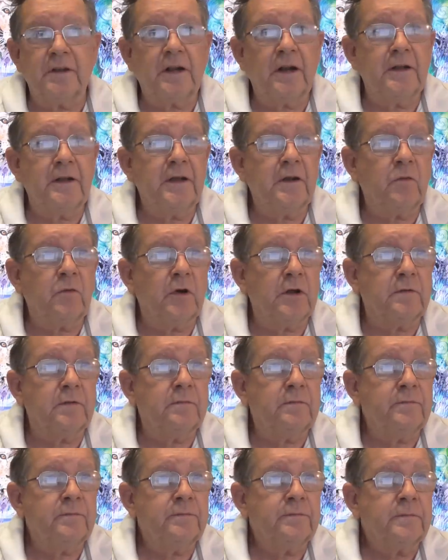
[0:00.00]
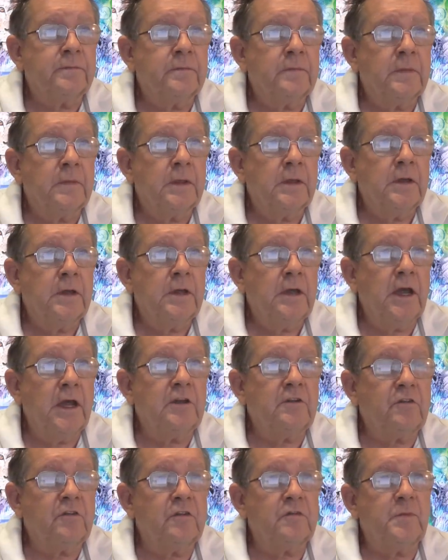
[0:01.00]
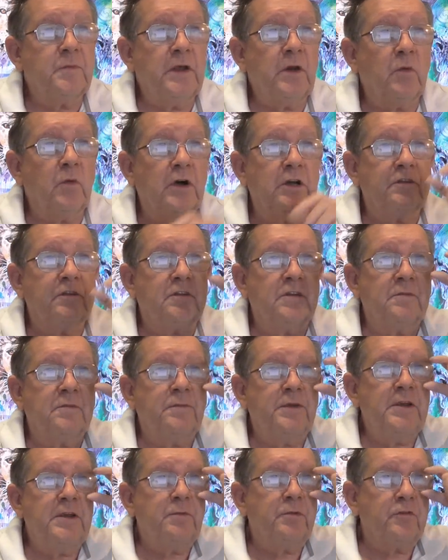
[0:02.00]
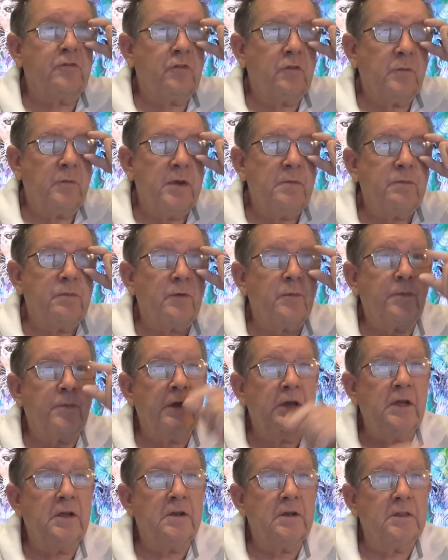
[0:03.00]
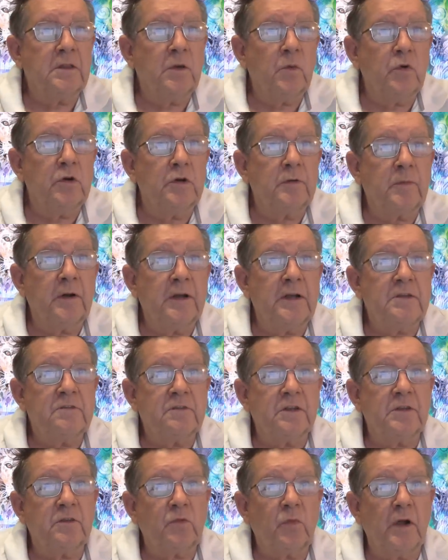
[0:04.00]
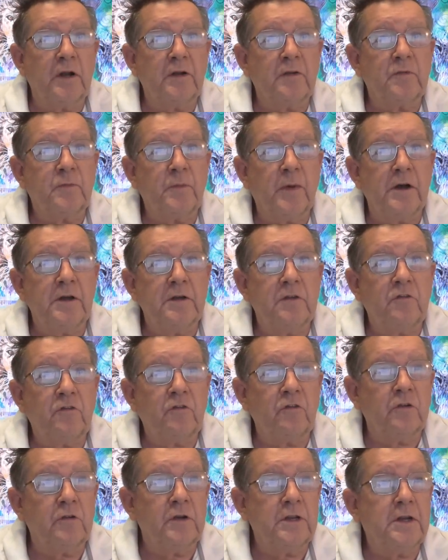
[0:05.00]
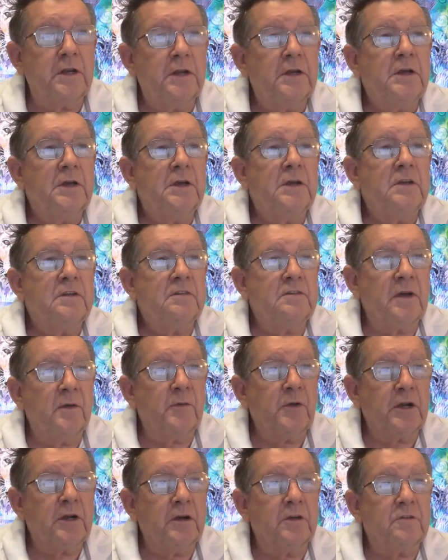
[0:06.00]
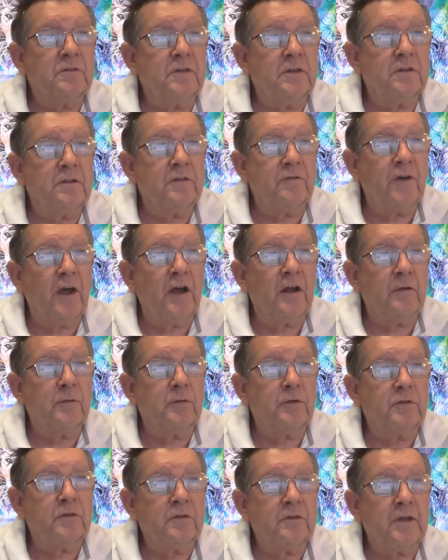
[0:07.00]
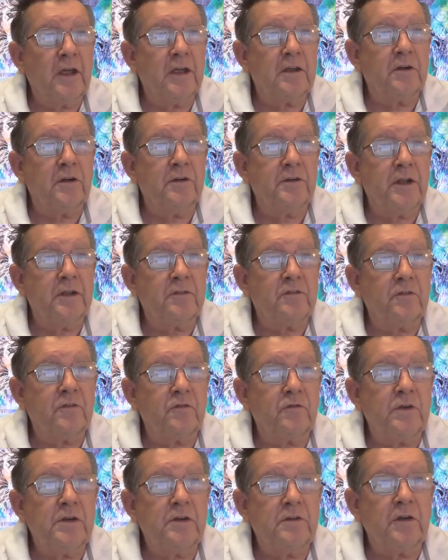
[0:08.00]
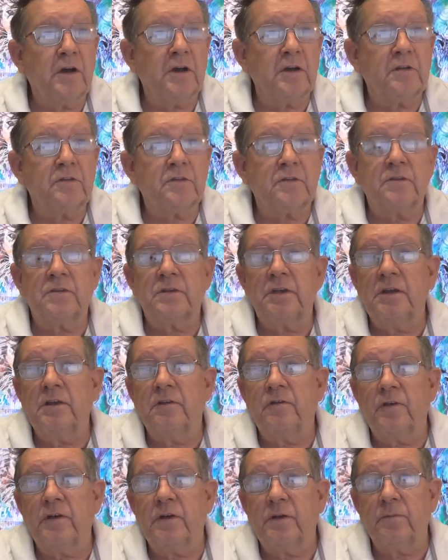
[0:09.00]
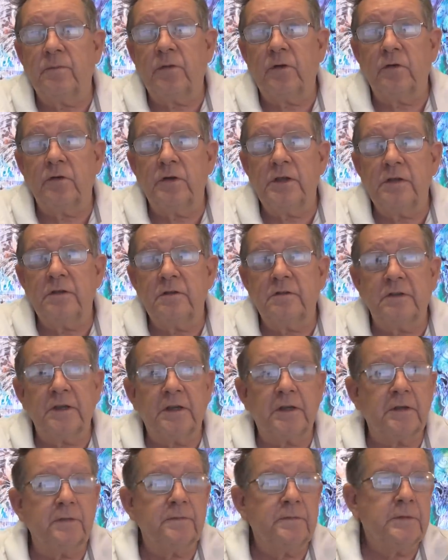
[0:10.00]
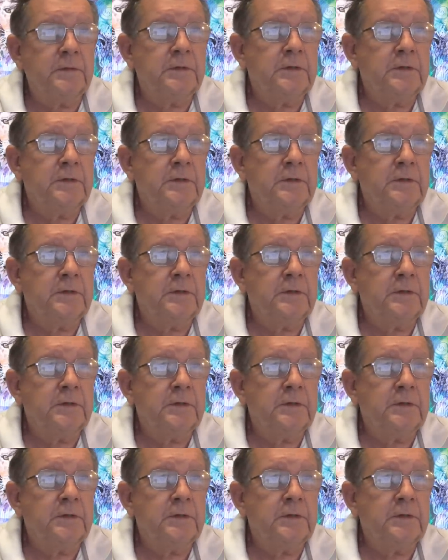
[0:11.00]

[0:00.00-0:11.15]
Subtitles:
declared one. Etchers, meanwhile, said people should be prepared in the workplace as well as by ensuring someone else is available to take on necessary tasks if an employee is sick.